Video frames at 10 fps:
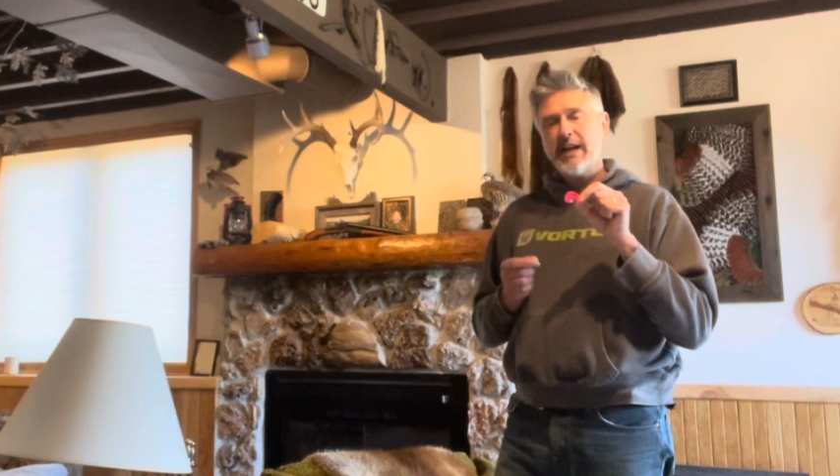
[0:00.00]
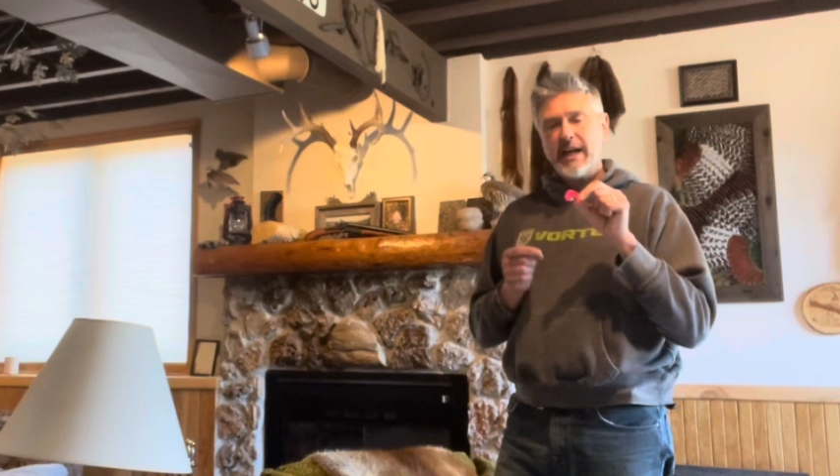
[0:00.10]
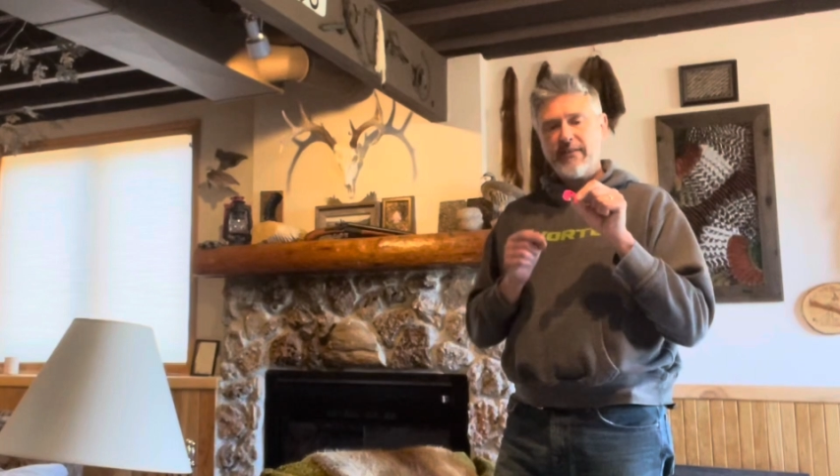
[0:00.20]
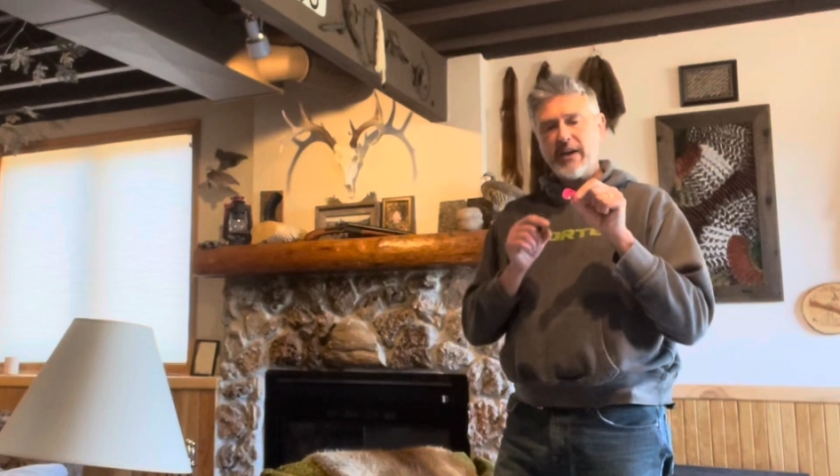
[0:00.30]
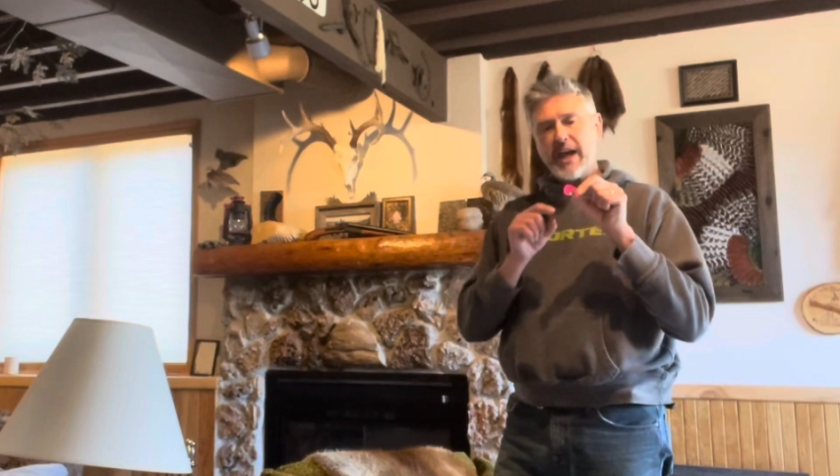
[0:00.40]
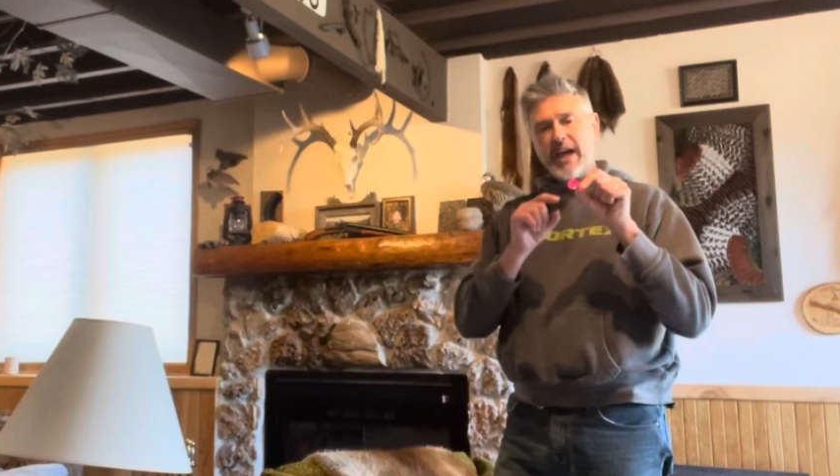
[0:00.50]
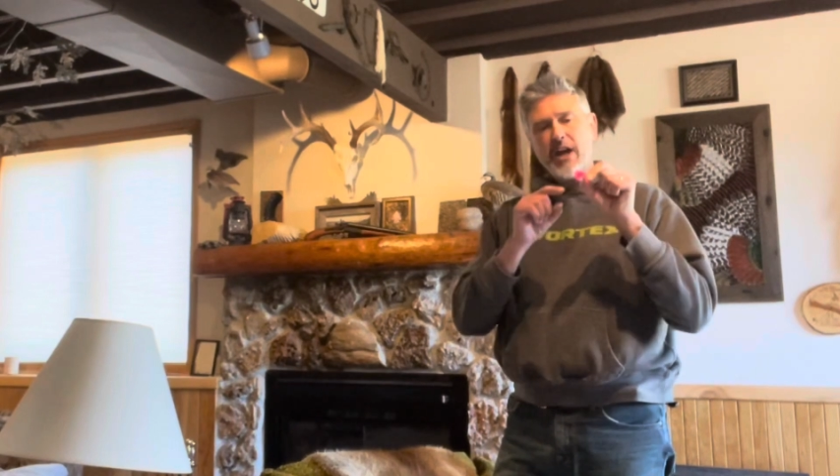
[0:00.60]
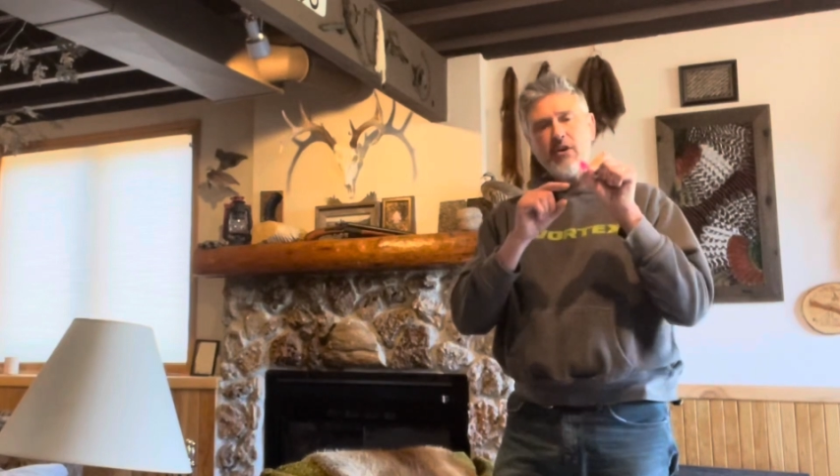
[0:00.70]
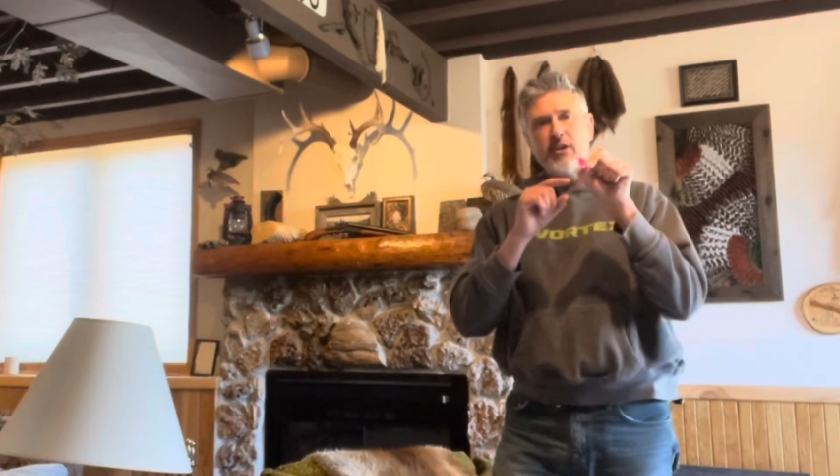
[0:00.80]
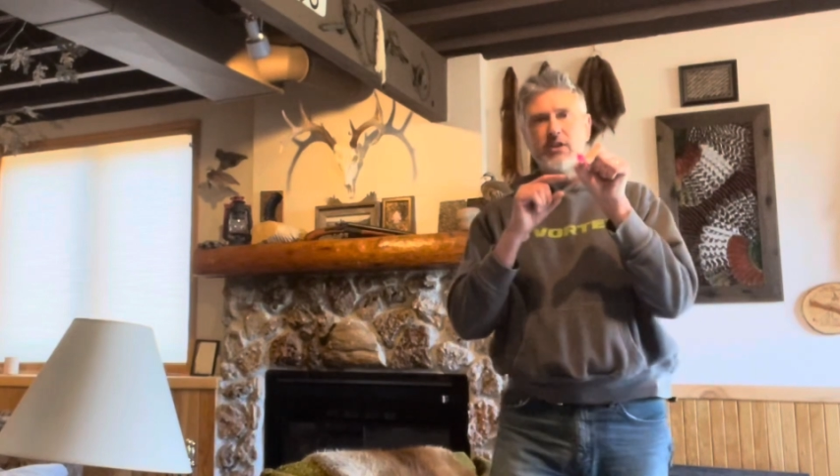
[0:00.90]
and the
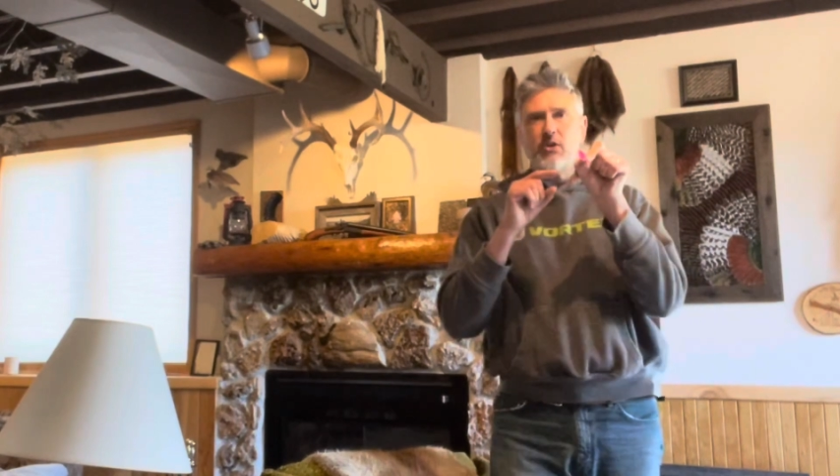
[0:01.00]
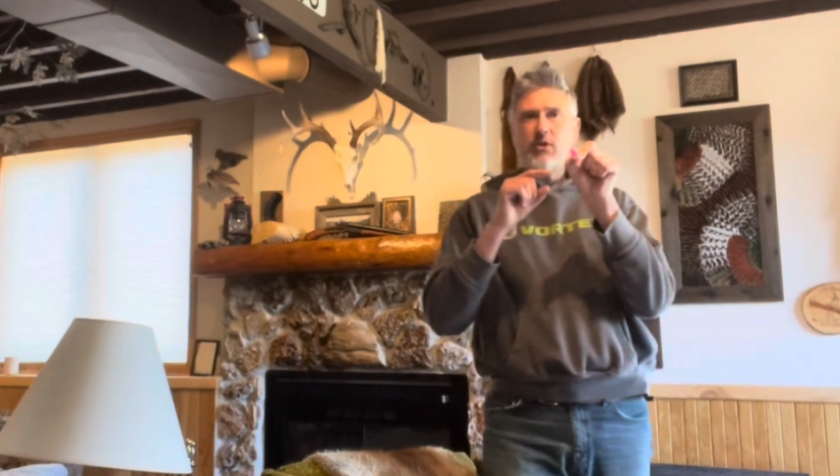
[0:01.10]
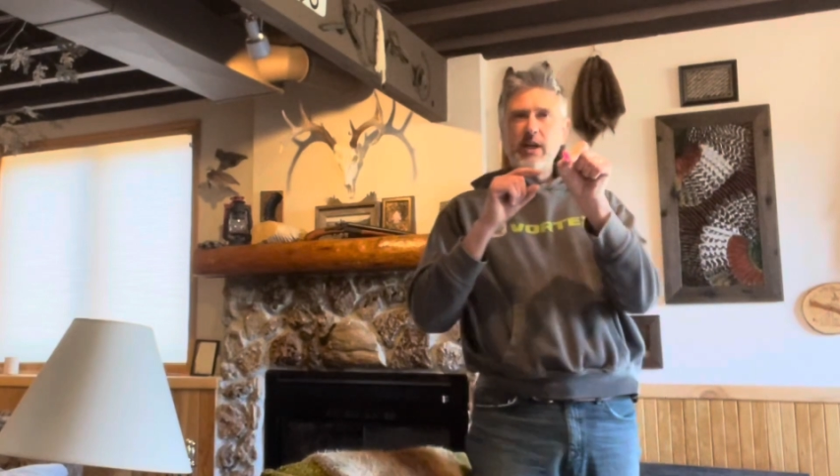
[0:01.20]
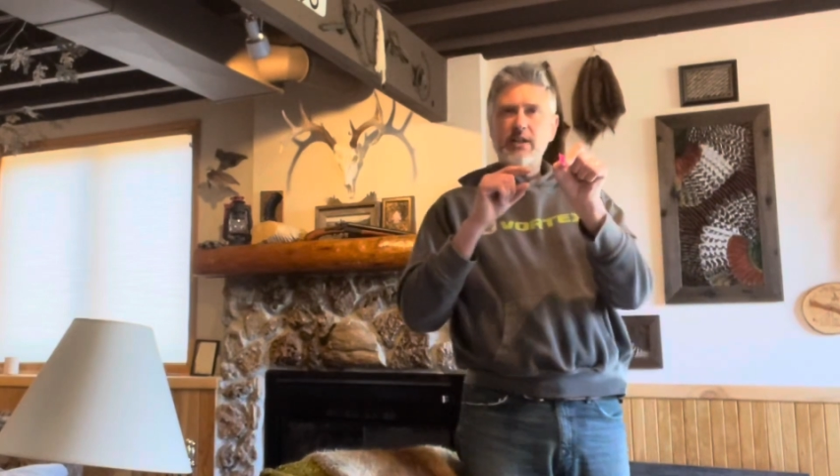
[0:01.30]
air is going